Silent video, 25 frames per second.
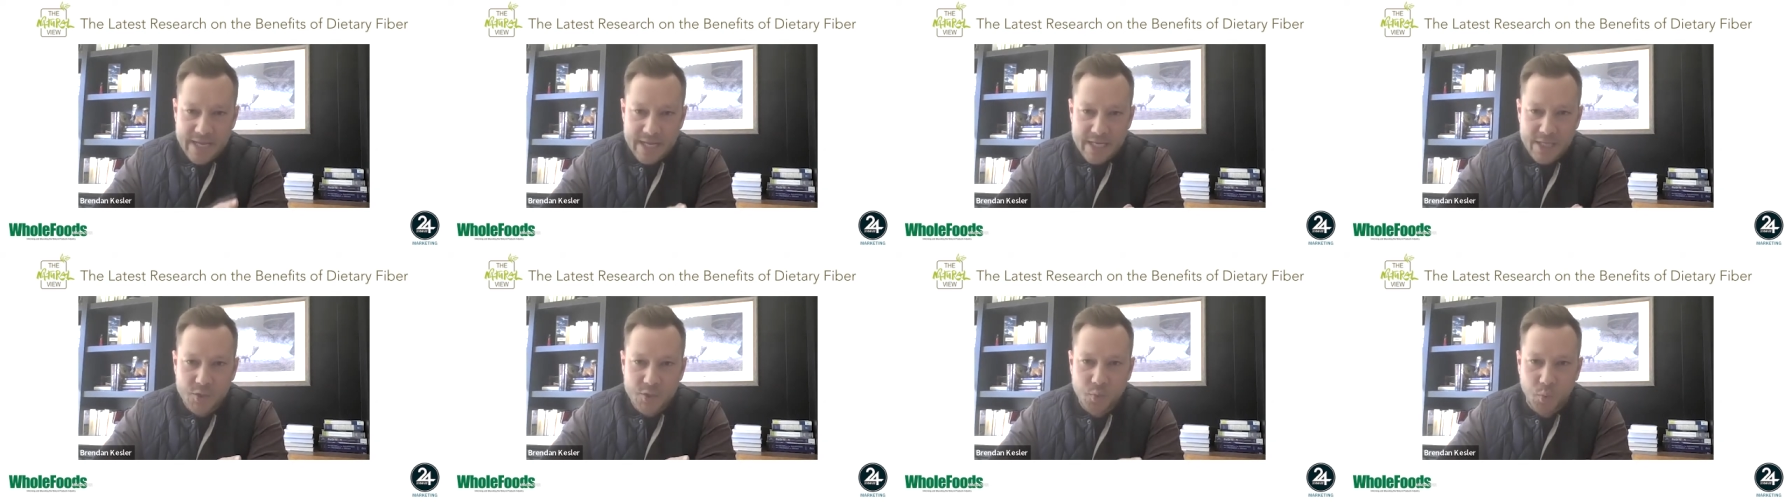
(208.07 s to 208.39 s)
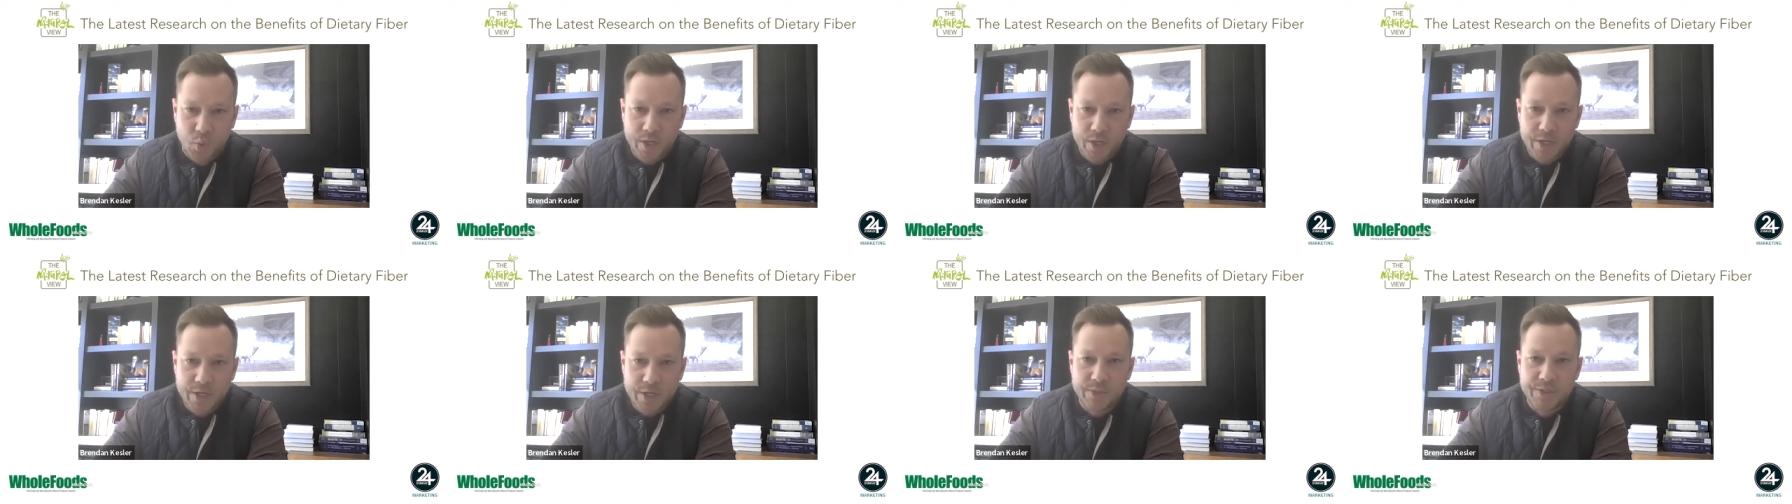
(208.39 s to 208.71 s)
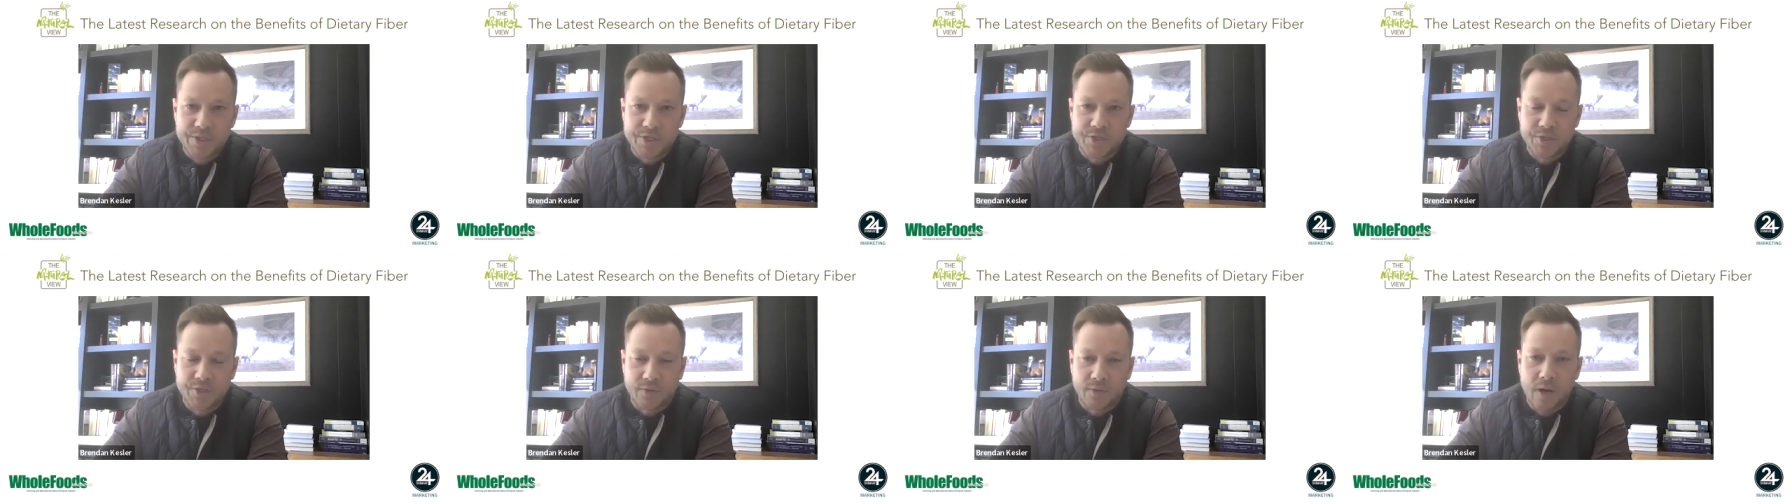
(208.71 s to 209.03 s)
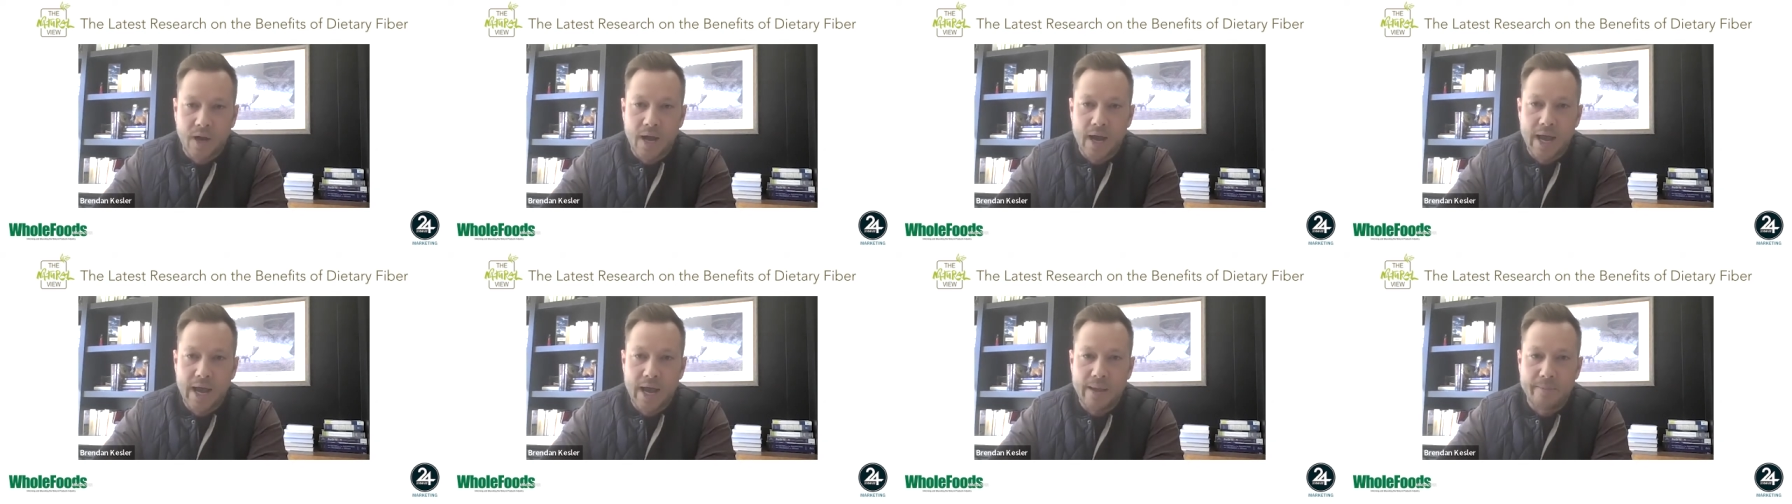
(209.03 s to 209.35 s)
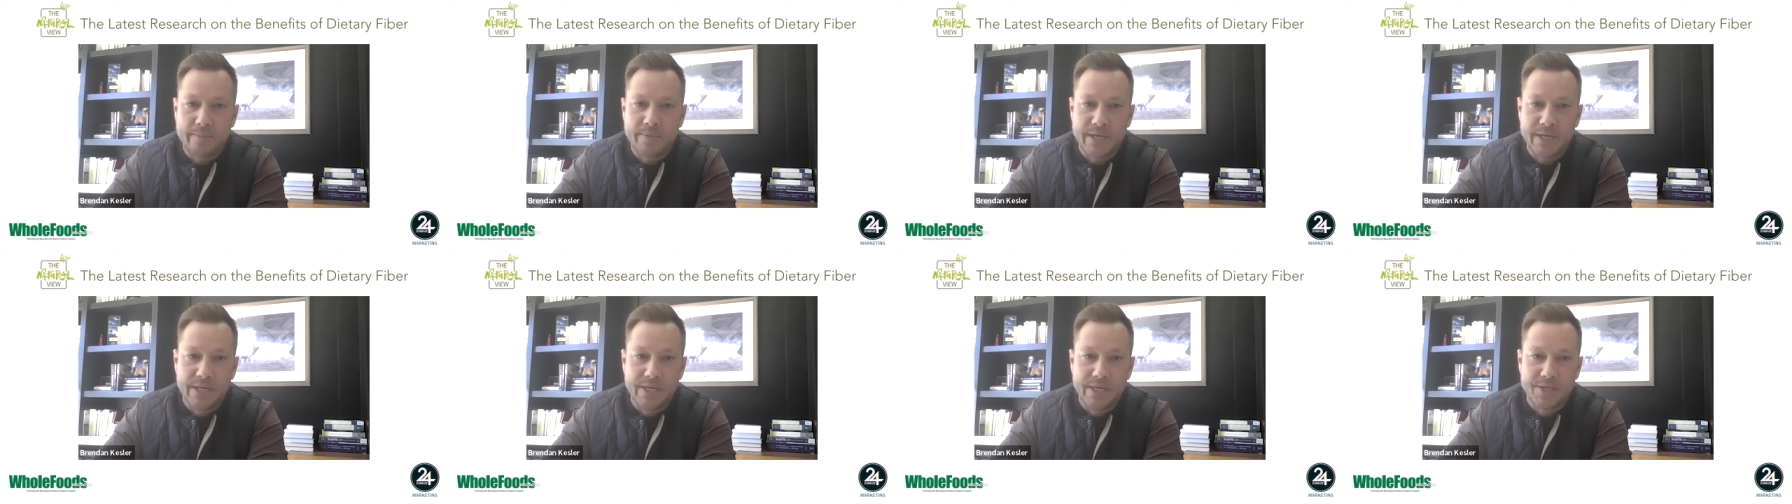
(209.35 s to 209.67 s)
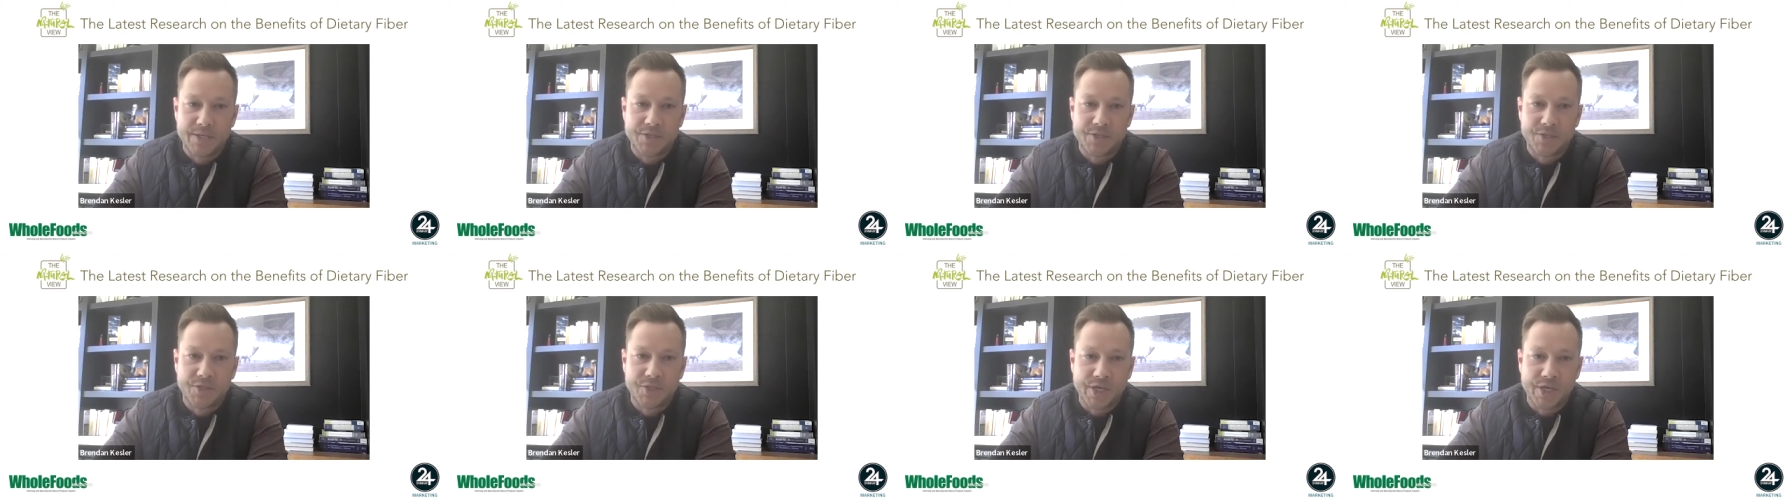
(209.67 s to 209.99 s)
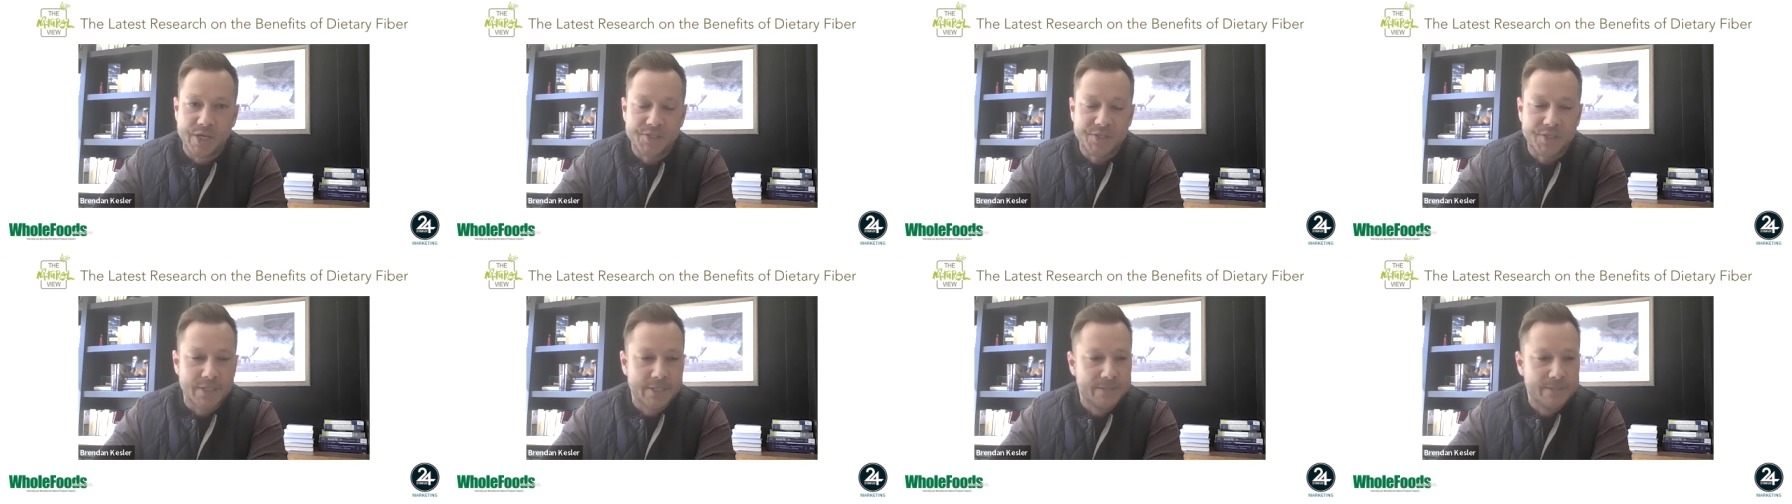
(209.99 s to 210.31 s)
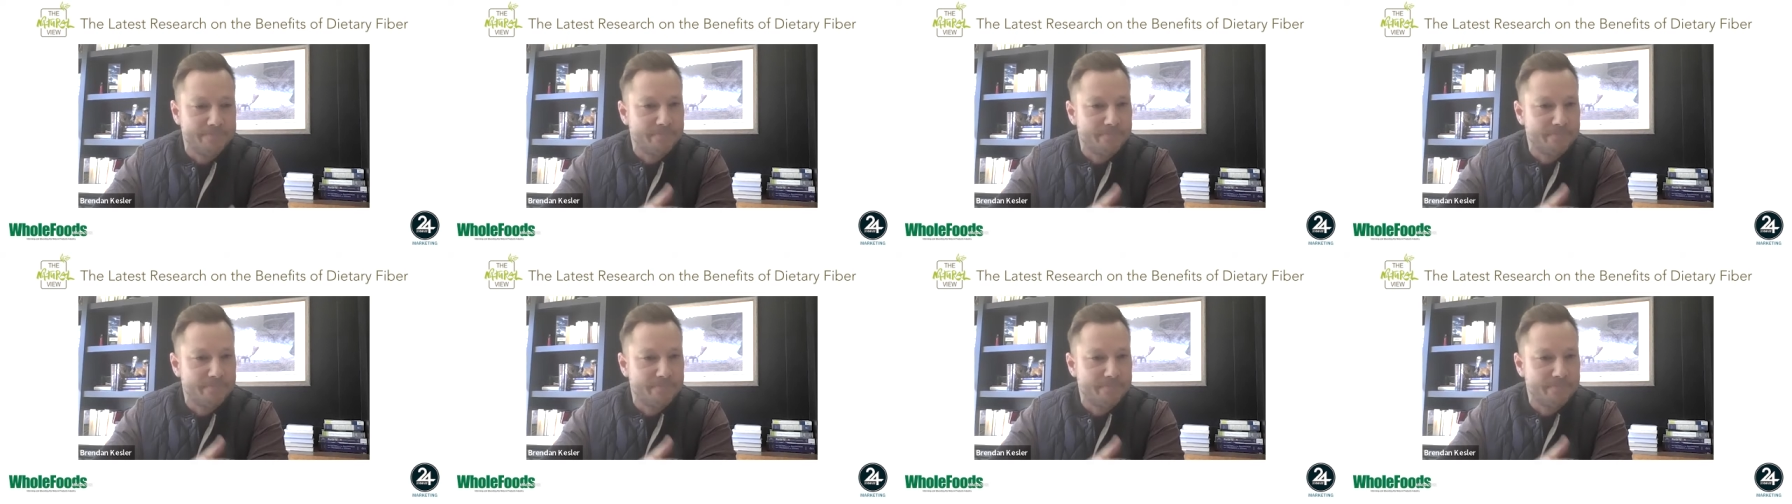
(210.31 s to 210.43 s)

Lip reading: is what you described, is just